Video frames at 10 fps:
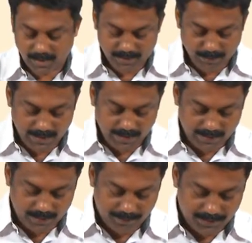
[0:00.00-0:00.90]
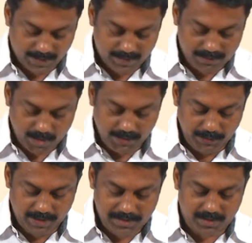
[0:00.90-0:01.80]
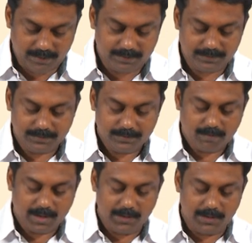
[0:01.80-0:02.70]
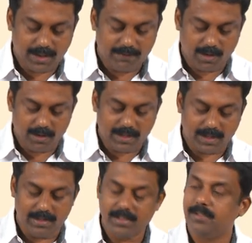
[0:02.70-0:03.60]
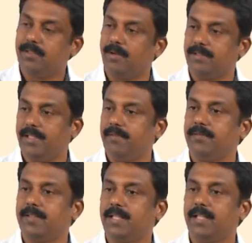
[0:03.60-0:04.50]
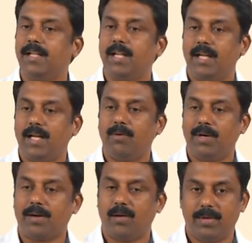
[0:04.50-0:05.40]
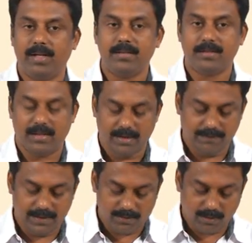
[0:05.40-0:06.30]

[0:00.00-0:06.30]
Similarly at um, uh, shorter duration you need to have a longer current to achieve one droplet and if it is